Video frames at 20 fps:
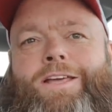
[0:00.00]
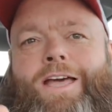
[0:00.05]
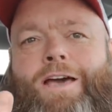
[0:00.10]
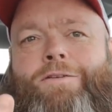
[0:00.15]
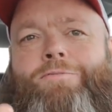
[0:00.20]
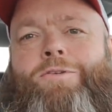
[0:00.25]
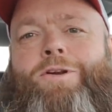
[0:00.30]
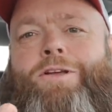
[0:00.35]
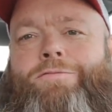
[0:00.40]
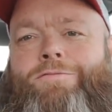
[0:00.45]

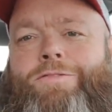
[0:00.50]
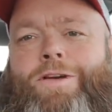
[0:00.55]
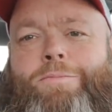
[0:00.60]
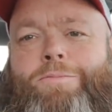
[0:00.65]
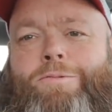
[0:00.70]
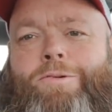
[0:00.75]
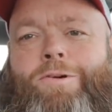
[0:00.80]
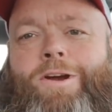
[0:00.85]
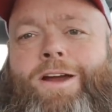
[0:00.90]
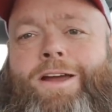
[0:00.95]
have one in
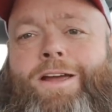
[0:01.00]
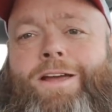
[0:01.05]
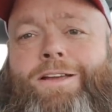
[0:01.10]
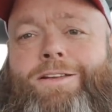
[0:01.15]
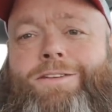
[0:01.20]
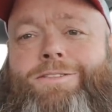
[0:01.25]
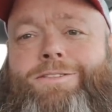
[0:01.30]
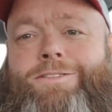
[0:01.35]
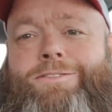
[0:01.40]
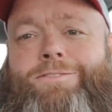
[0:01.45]
February
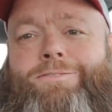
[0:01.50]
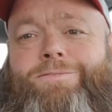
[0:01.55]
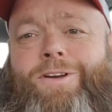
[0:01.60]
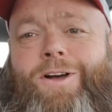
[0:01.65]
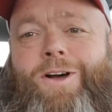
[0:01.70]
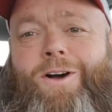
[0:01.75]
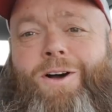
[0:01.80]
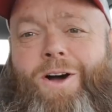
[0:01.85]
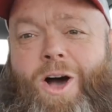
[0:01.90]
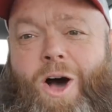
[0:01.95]
is
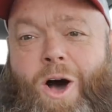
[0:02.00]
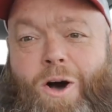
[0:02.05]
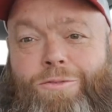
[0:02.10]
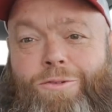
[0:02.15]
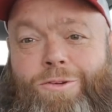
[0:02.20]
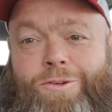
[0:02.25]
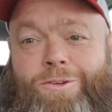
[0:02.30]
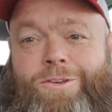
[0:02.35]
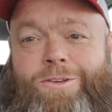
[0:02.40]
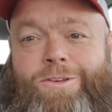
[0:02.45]
awful.